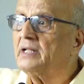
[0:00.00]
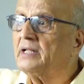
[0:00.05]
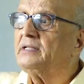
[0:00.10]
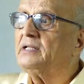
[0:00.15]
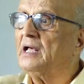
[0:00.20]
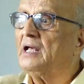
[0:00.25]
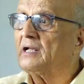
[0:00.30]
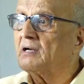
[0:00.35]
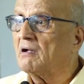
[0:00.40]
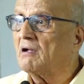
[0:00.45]

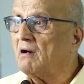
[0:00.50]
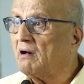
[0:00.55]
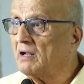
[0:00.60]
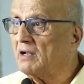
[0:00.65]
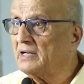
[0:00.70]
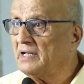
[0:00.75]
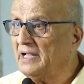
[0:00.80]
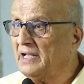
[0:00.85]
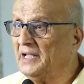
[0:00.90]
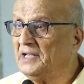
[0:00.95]
they are
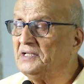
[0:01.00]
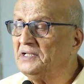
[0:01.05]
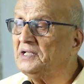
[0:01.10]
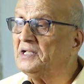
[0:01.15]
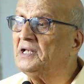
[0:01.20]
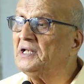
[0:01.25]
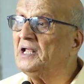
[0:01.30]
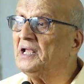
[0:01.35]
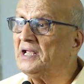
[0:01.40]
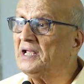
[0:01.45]
all
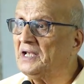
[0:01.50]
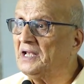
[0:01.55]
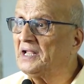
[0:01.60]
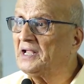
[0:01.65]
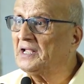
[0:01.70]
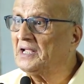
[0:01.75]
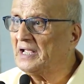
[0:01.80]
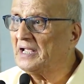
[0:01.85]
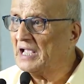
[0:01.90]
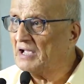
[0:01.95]

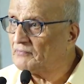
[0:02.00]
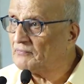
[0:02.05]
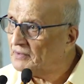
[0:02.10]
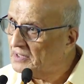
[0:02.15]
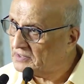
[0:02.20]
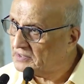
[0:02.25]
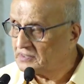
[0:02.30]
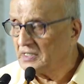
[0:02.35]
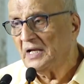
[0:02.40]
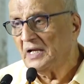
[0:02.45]
engineering
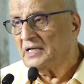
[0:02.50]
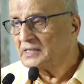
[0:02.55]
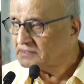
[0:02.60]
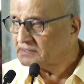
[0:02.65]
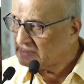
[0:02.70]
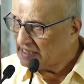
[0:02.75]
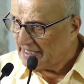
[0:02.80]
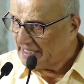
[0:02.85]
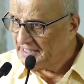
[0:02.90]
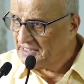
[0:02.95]
efforts.
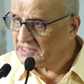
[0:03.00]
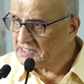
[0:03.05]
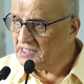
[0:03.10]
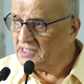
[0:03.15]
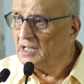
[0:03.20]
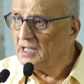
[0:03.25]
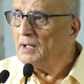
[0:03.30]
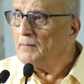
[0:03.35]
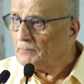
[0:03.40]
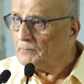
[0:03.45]
Science
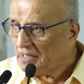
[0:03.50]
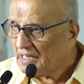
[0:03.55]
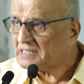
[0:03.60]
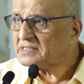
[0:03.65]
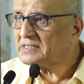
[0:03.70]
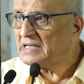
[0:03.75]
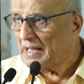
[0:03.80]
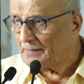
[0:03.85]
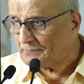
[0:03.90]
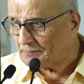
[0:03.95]

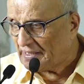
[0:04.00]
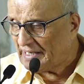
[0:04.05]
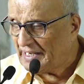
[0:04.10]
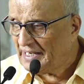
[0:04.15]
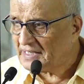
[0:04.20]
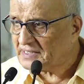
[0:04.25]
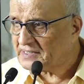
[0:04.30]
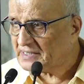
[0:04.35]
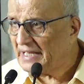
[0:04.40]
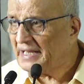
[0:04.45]
plus
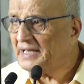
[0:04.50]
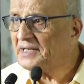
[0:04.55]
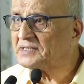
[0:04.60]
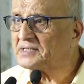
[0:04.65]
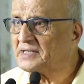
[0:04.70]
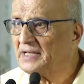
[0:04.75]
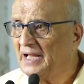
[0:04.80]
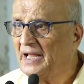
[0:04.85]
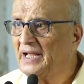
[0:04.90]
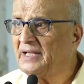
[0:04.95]
applied
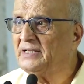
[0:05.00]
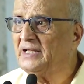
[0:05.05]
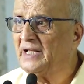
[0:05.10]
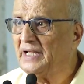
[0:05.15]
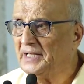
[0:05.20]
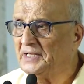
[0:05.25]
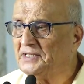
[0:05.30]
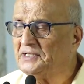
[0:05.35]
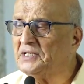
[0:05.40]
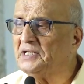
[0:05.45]
science is
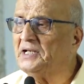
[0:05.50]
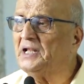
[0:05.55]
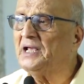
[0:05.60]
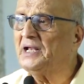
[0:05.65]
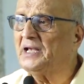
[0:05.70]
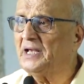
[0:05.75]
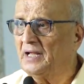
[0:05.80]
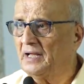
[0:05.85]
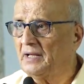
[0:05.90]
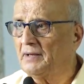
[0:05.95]
the
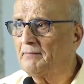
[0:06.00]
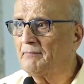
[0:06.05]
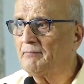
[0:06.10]
engineering.